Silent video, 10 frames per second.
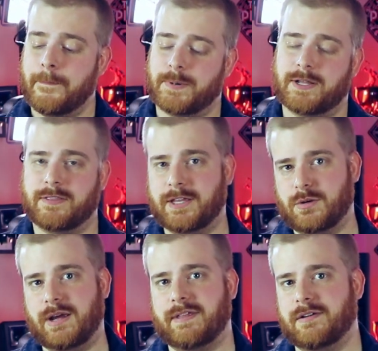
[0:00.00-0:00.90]
but they do
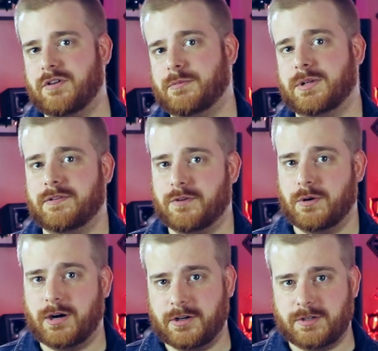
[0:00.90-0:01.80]
have that available if you
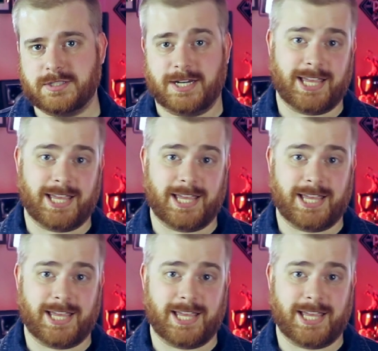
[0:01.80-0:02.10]
are interested.